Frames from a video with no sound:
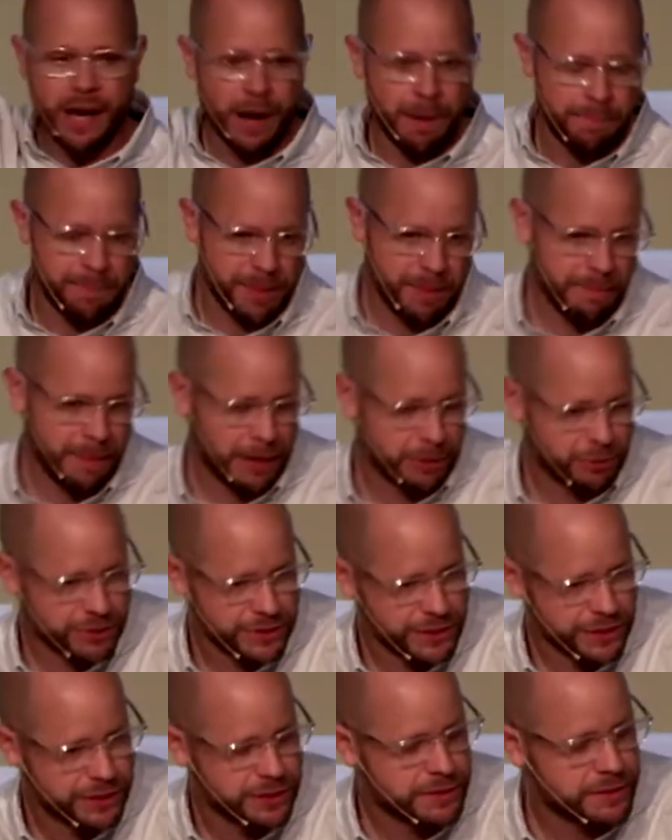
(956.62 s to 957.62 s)
up the
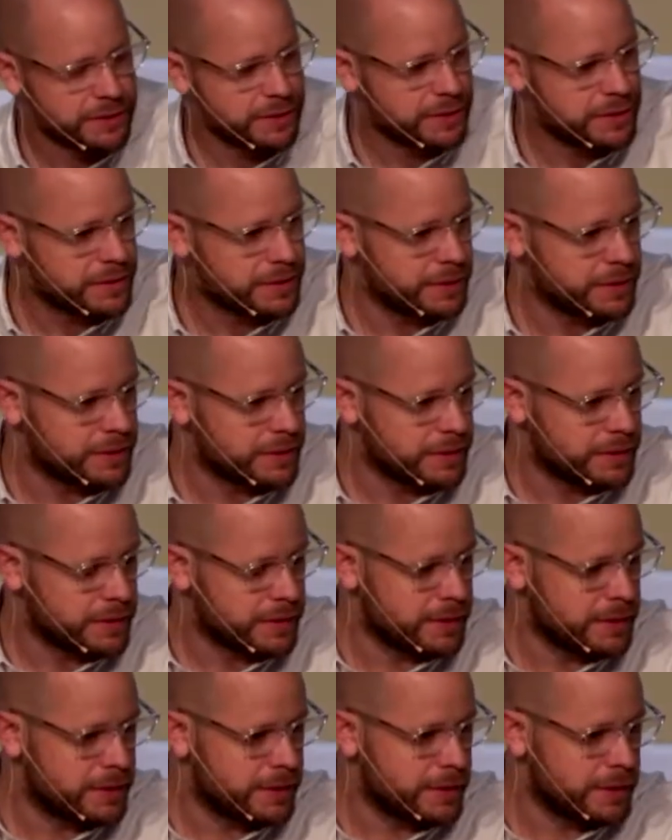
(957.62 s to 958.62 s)
mountain.
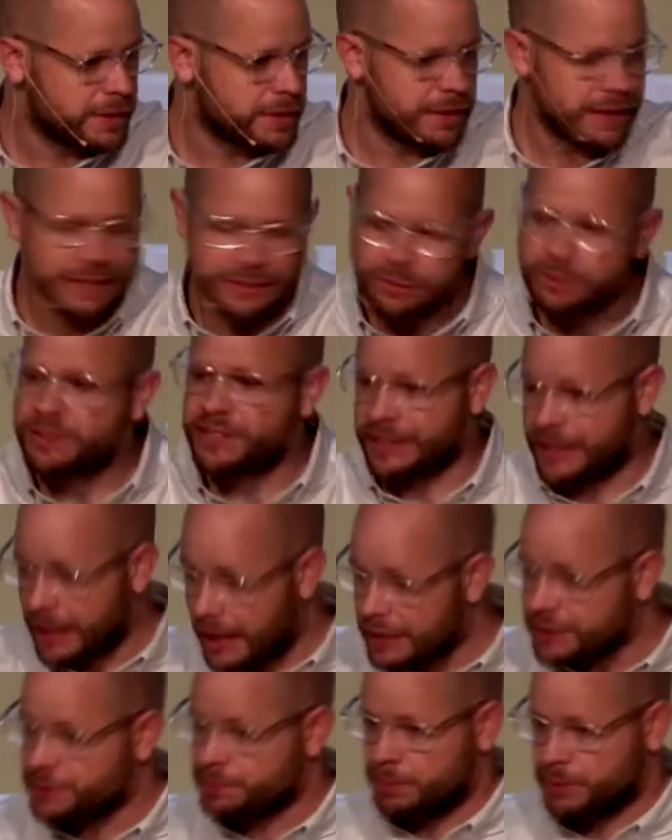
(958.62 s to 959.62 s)
That's what the
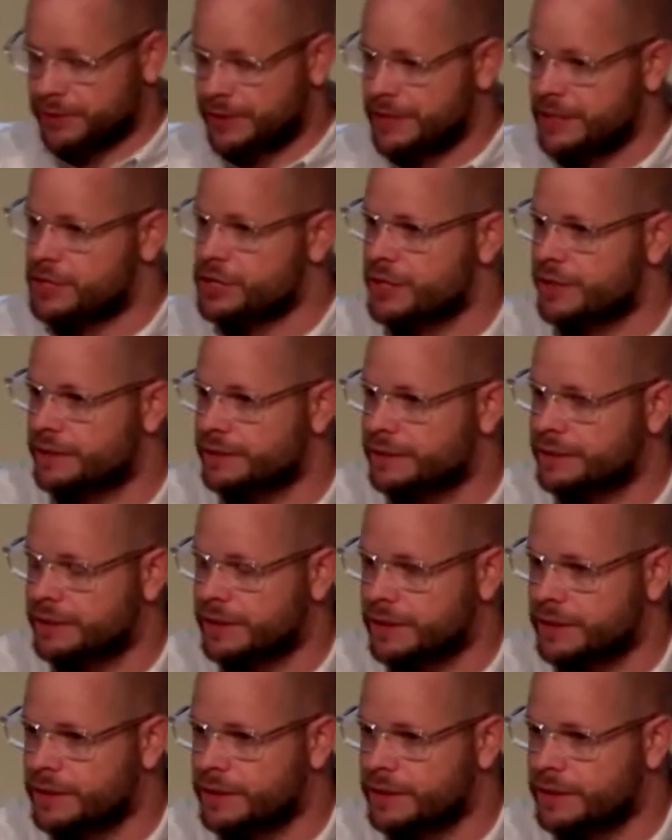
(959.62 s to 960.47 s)
gospel teaches.